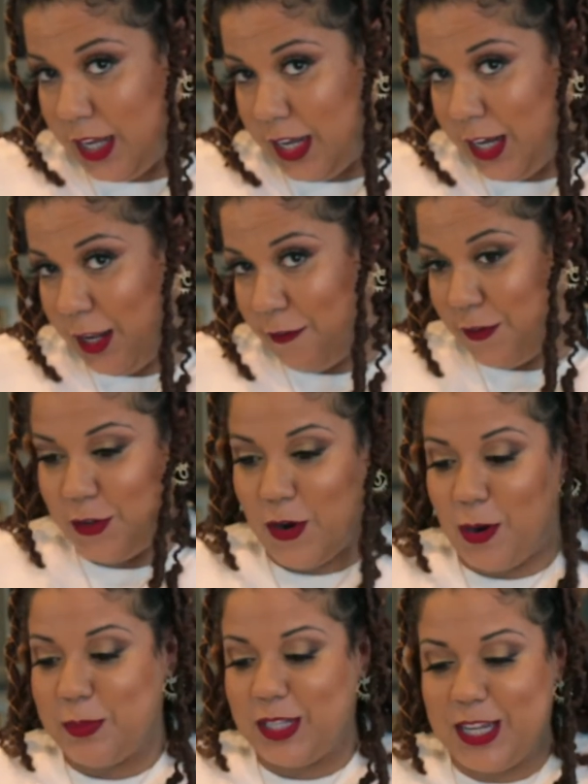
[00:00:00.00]
and if you
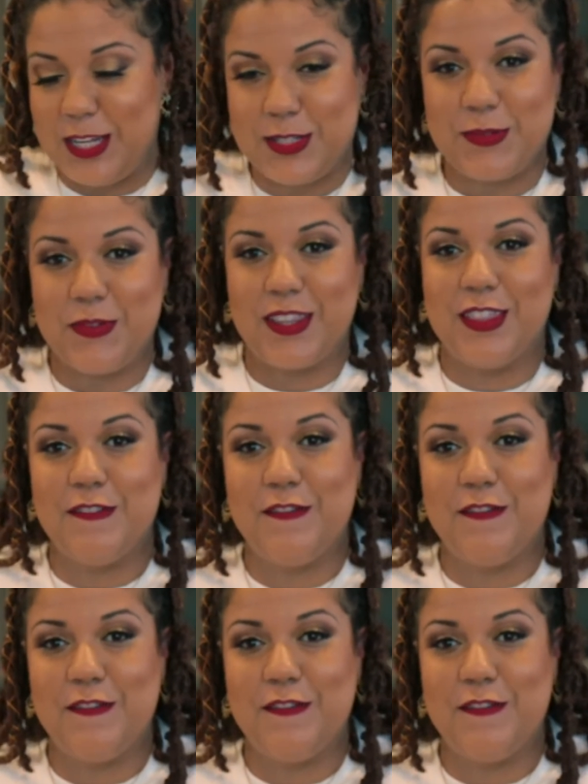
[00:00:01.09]
are pleased with the